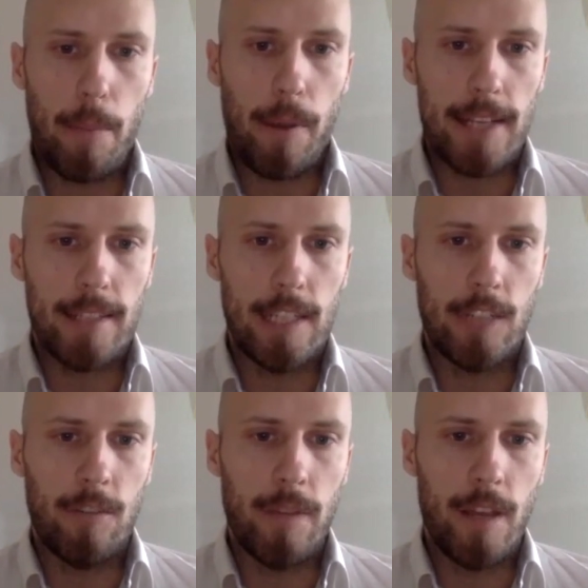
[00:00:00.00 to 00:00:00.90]
plastics
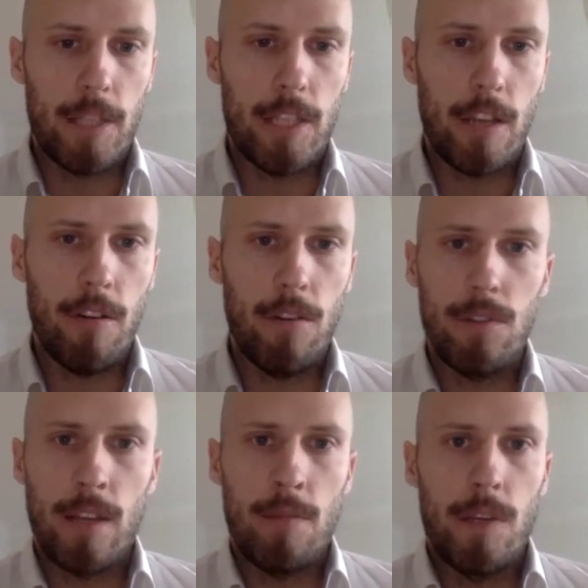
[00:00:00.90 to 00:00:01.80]
from their materials,
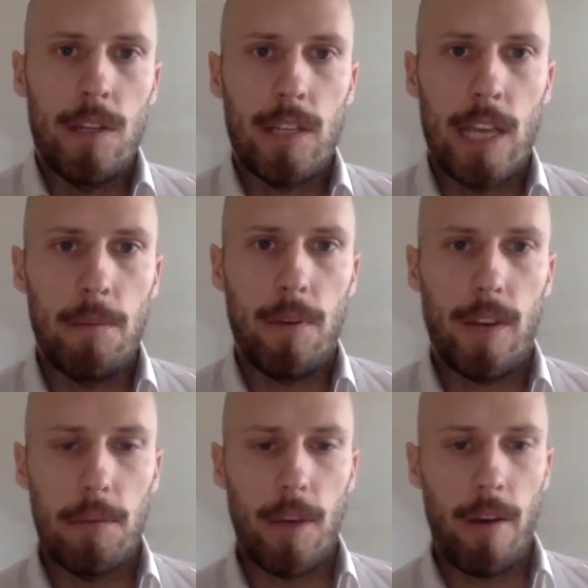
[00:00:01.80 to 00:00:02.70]
and we just keep
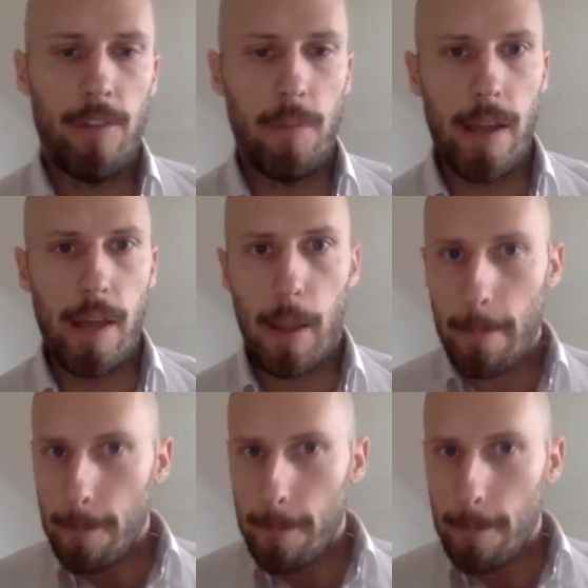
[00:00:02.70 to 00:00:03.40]
keep going from there.